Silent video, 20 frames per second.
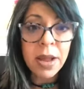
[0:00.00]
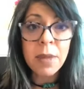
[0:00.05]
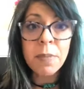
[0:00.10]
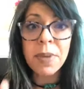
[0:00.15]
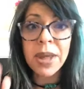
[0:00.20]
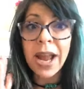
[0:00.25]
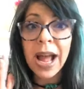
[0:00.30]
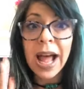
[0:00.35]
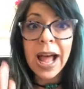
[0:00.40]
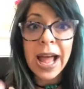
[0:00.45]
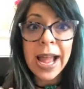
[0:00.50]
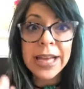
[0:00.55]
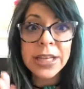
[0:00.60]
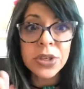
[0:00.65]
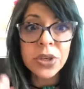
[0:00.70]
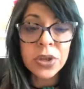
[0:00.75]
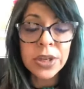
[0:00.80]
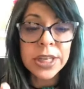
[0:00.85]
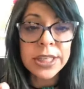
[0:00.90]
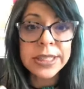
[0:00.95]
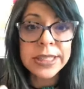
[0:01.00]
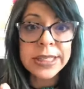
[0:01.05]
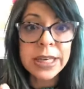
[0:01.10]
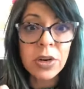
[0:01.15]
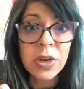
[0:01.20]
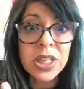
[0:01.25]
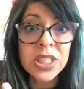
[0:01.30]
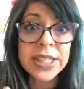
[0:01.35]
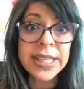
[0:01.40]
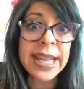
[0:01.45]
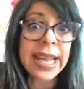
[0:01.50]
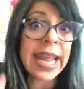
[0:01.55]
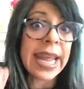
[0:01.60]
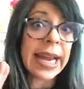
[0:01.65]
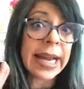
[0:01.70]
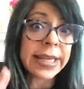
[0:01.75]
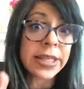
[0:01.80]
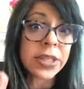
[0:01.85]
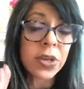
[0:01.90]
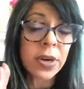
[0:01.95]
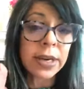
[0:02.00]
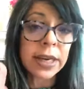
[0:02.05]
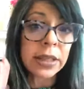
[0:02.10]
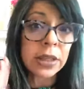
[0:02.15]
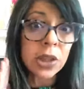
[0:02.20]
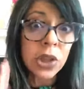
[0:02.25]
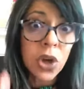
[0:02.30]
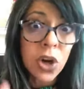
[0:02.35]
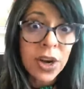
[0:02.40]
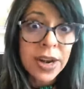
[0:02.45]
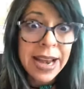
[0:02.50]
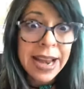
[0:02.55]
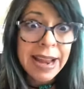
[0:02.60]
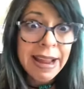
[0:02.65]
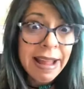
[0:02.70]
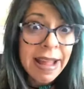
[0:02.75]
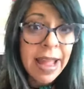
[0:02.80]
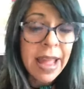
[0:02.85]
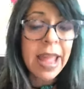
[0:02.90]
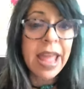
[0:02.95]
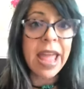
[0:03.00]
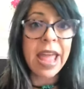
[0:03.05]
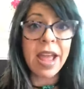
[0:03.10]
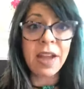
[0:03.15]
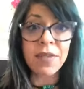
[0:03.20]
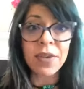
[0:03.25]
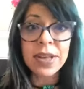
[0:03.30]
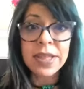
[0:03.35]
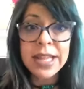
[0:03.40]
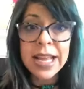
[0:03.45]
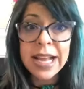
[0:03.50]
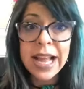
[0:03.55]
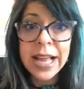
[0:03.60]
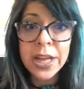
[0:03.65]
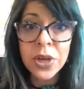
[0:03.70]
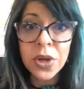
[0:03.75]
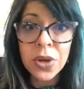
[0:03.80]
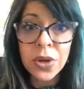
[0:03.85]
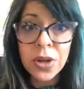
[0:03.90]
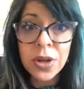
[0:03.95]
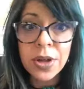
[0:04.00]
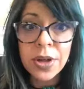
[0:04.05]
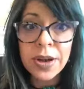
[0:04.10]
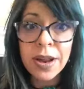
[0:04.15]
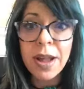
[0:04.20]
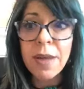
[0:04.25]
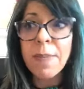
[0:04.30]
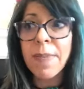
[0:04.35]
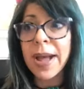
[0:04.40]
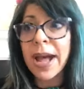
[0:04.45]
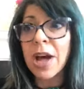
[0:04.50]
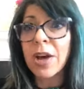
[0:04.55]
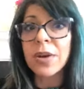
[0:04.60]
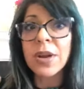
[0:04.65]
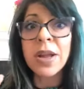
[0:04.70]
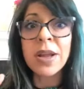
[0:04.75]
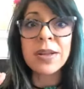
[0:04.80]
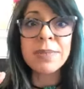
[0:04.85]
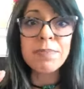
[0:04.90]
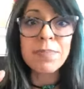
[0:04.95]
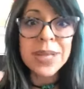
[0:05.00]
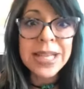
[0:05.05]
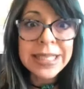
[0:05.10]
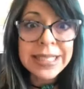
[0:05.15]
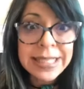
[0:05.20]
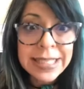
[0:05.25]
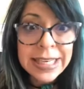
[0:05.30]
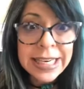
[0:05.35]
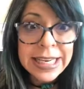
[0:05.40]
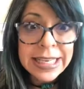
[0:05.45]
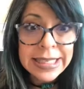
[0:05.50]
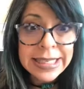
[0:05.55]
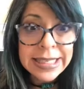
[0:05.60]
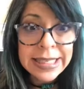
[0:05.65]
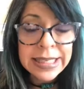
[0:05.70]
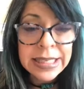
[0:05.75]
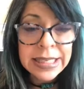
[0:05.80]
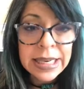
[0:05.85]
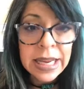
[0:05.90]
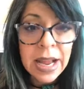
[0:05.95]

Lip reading: But I took it seriously. And I started learning everything I could about business,